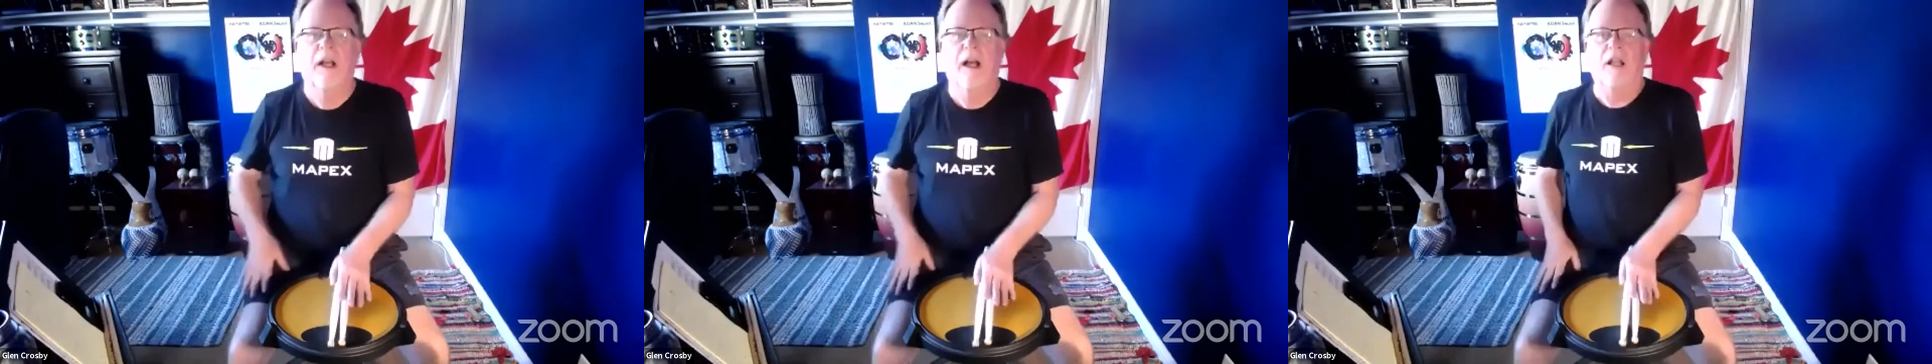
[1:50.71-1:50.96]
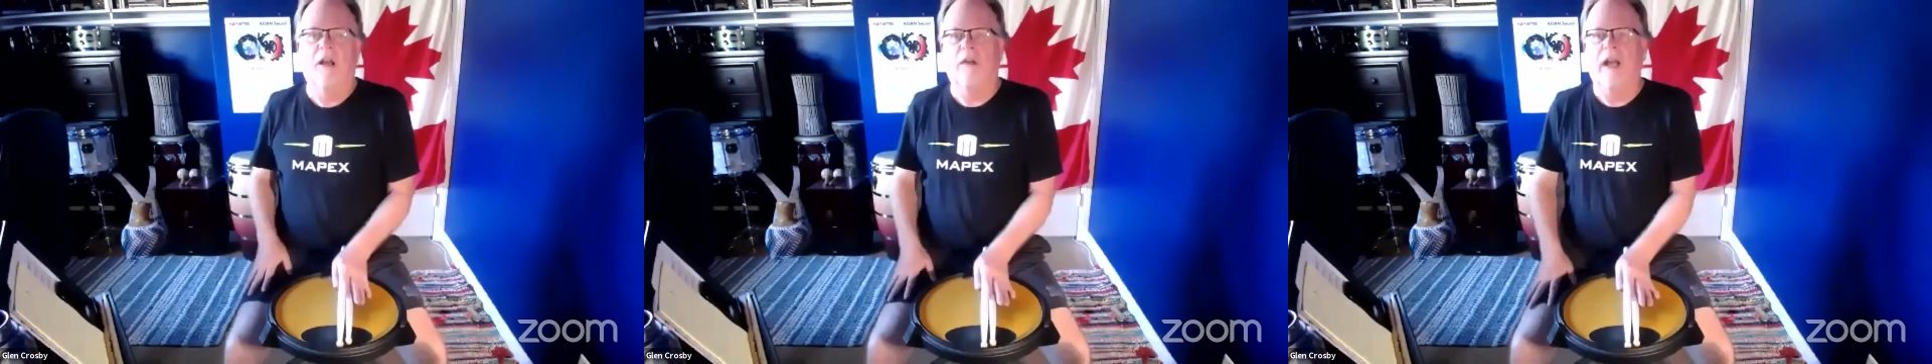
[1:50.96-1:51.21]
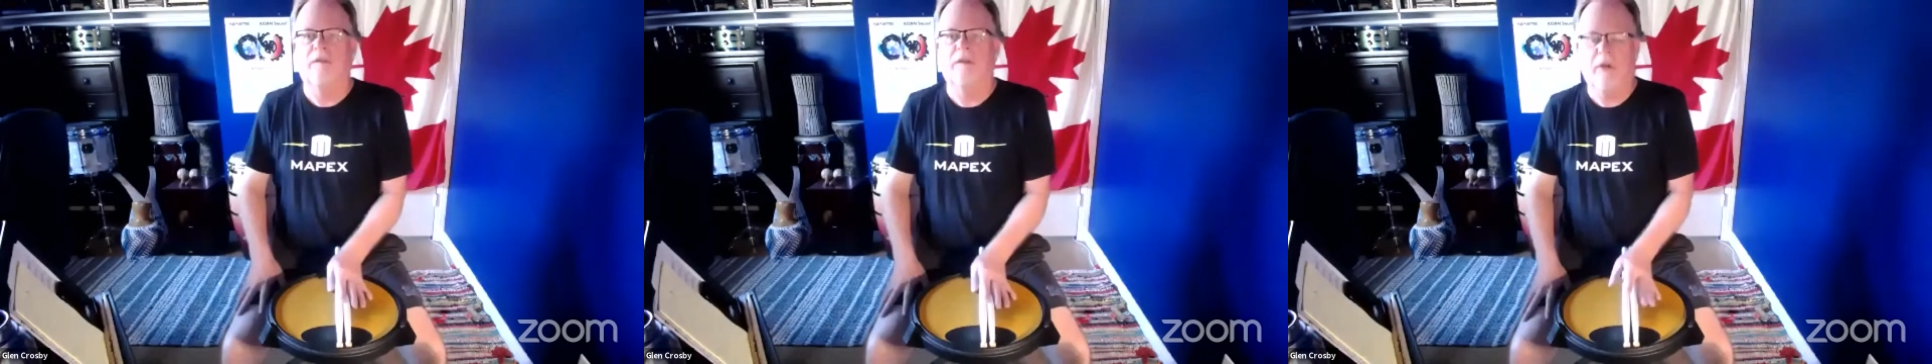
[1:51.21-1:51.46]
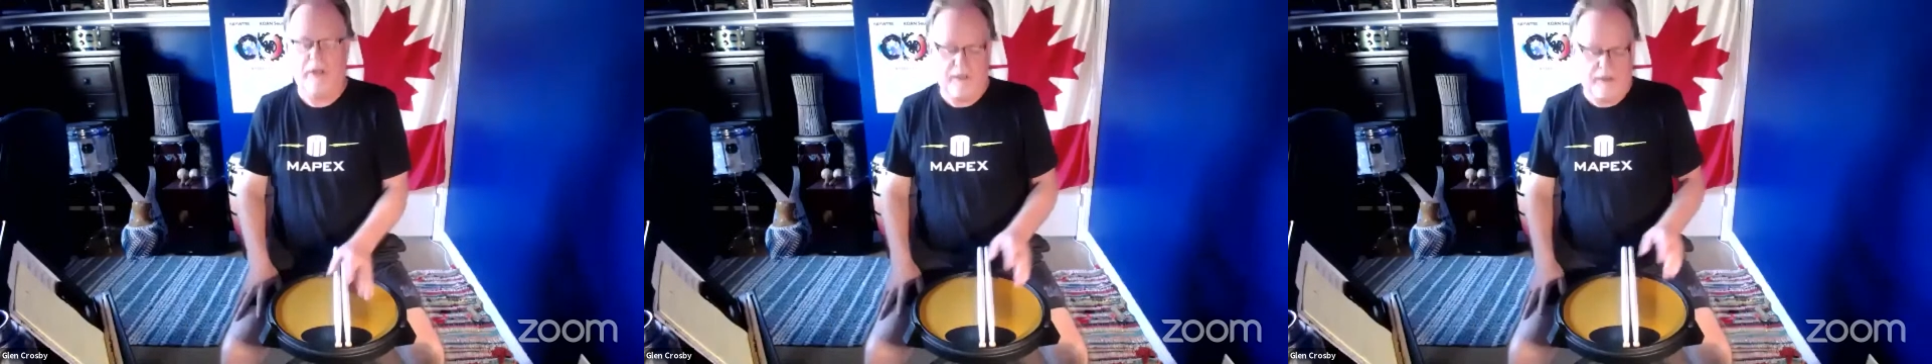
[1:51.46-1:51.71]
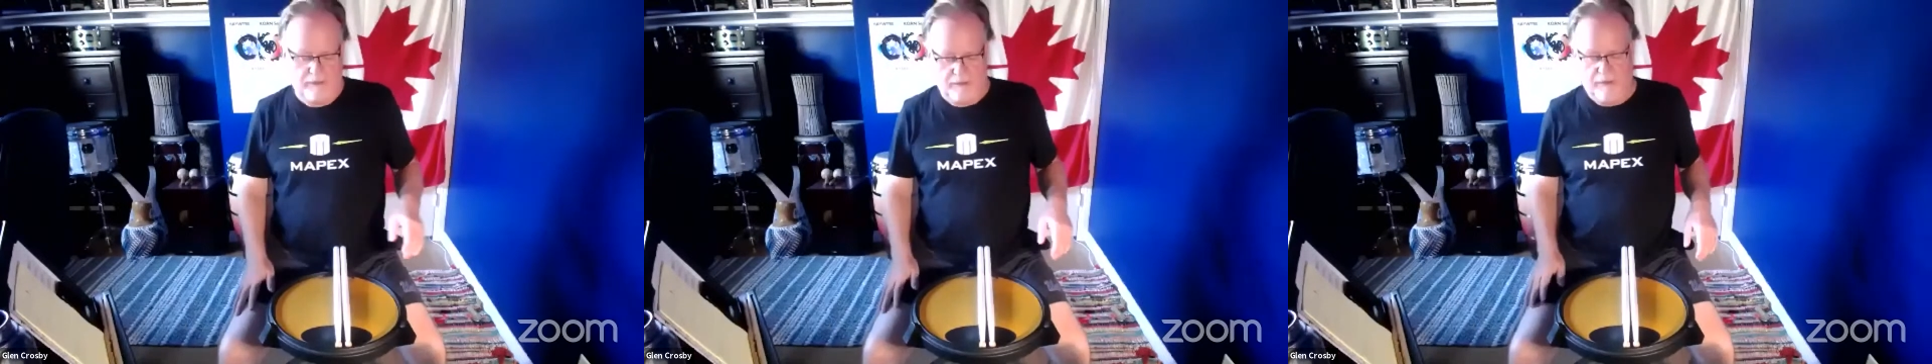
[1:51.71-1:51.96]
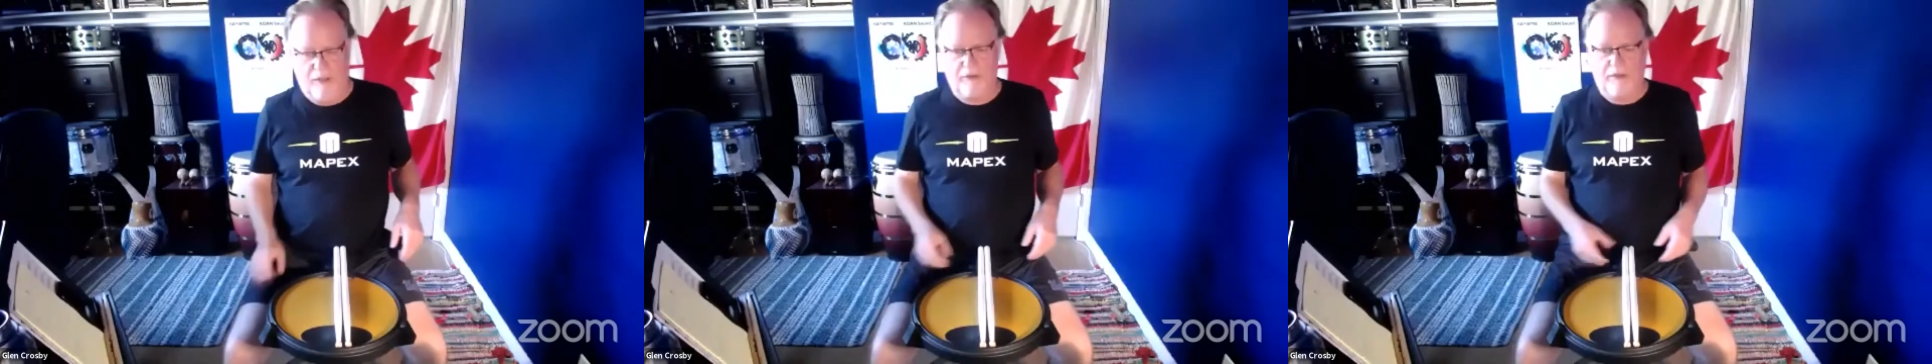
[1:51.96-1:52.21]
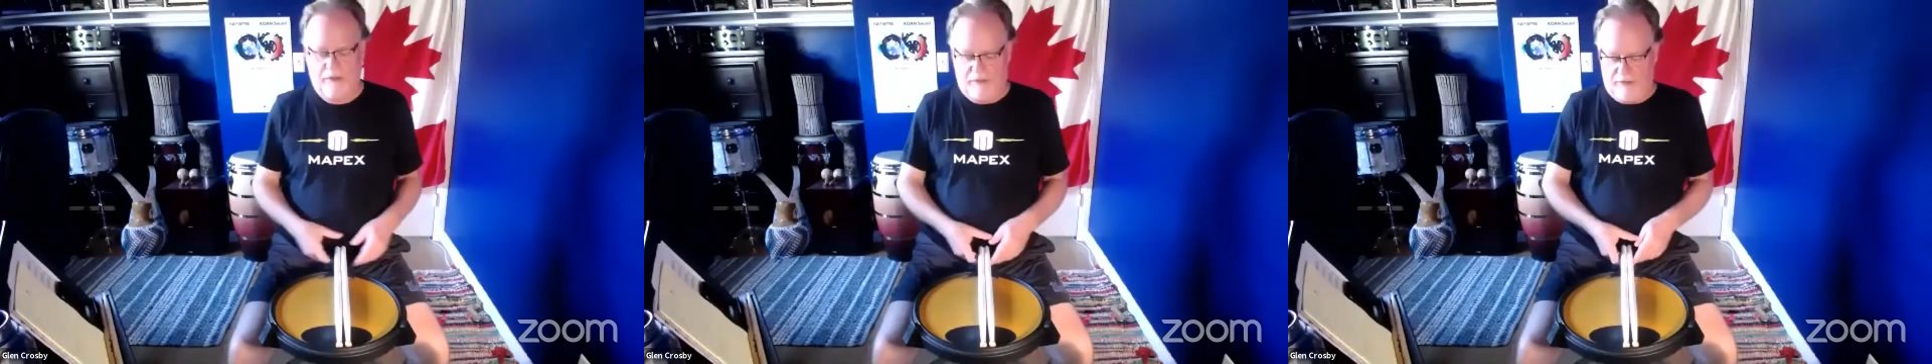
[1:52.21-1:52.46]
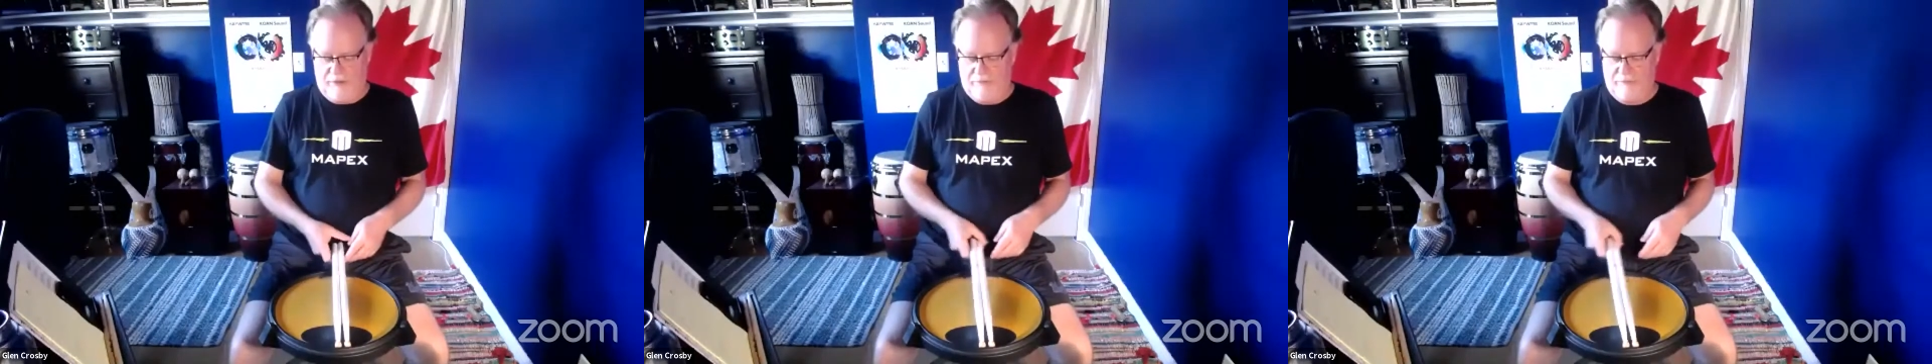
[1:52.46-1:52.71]
Hello to everybody out in
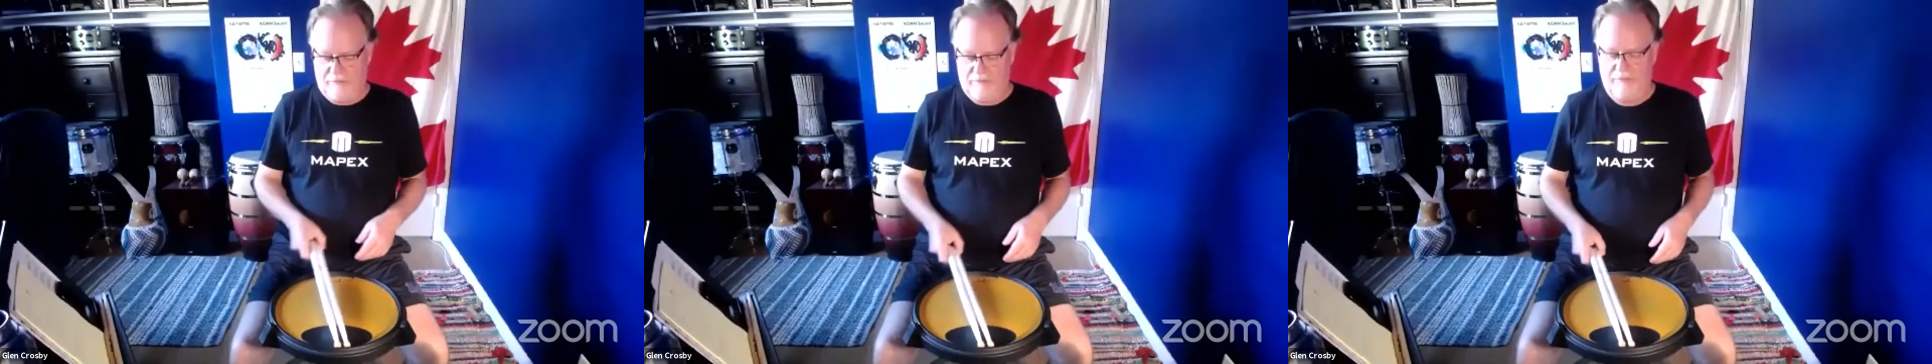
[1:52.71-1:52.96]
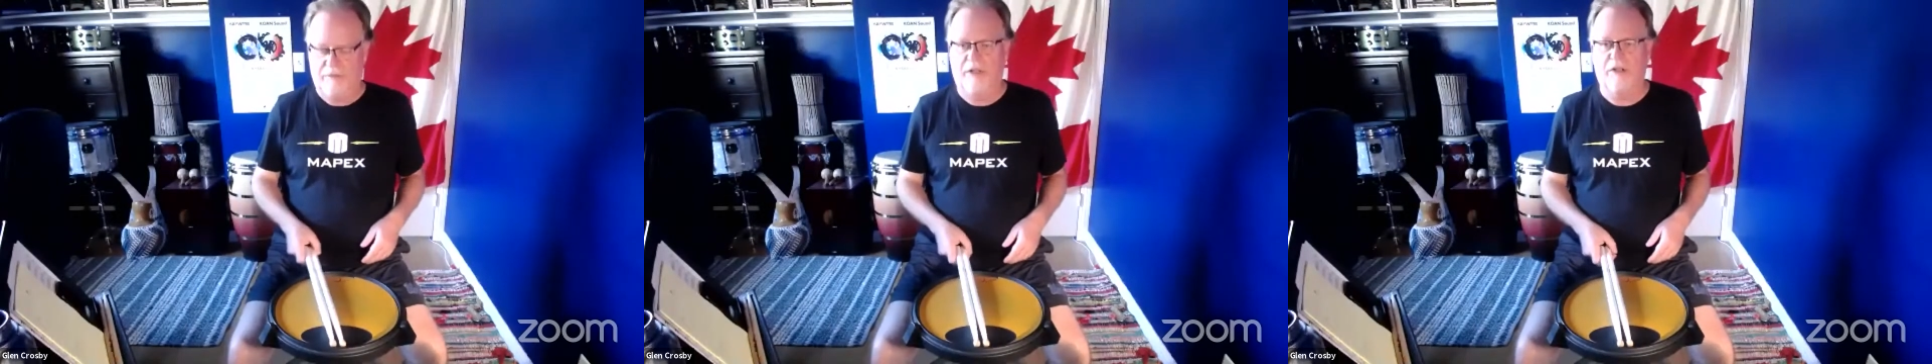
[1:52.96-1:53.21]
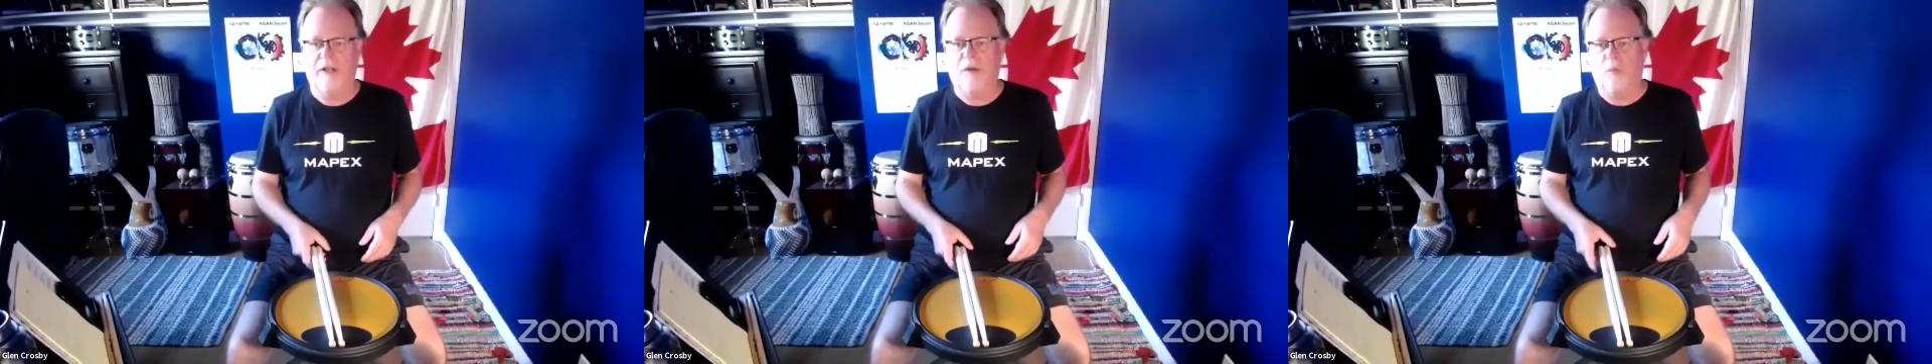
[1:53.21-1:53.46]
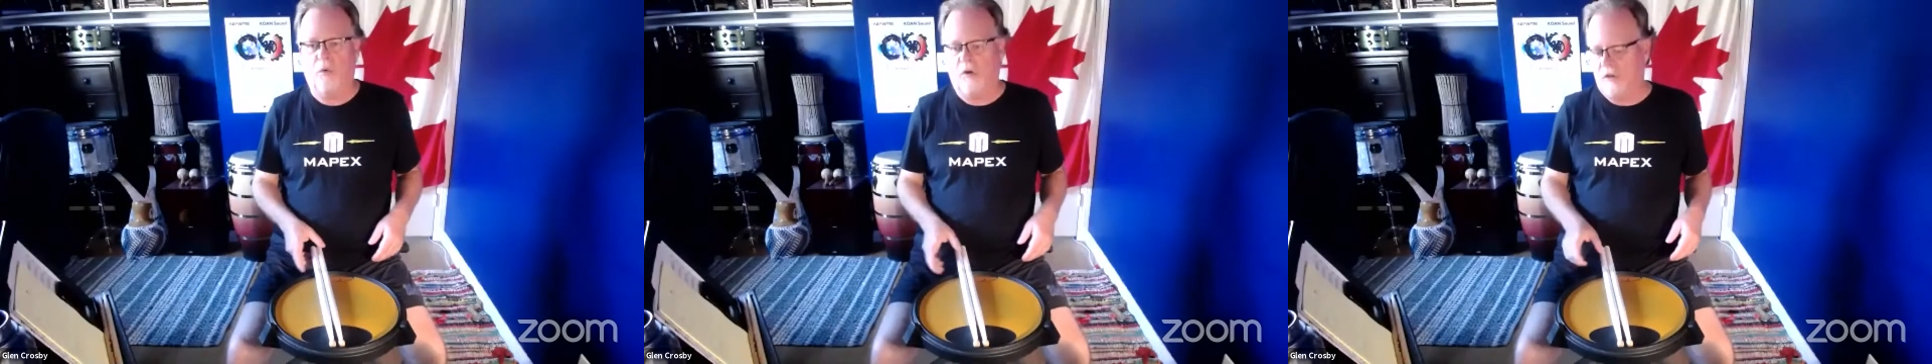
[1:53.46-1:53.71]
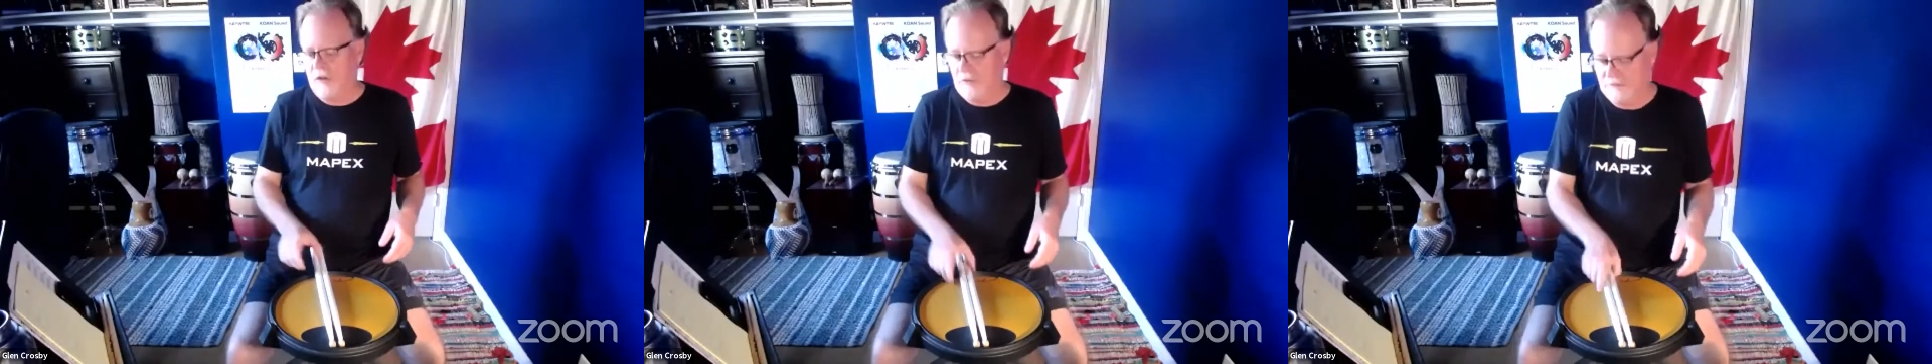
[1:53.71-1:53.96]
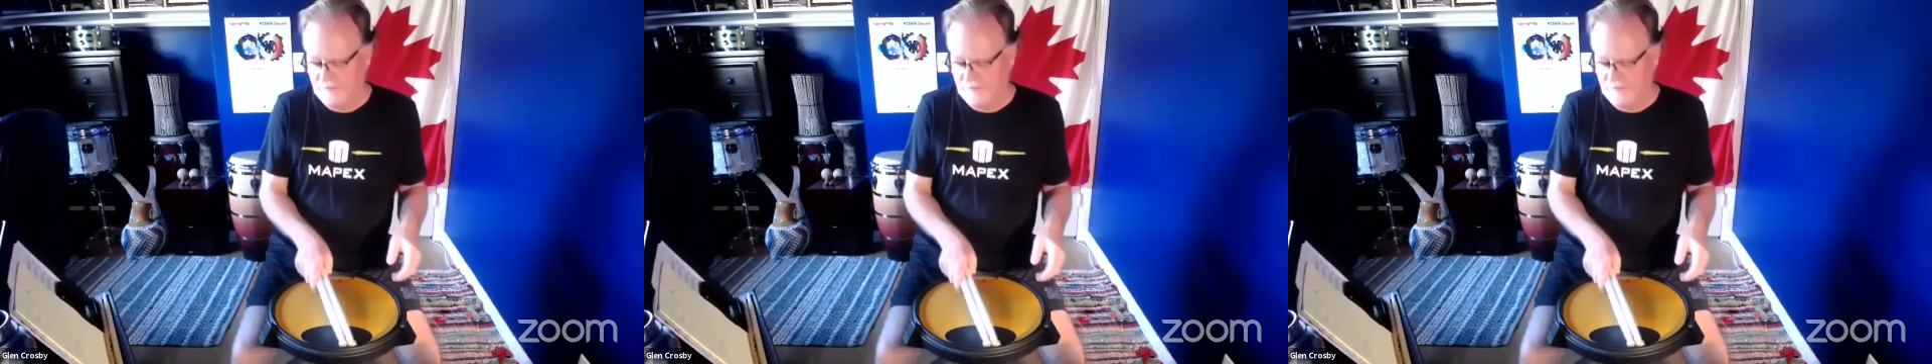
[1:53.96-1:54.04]
the internet world,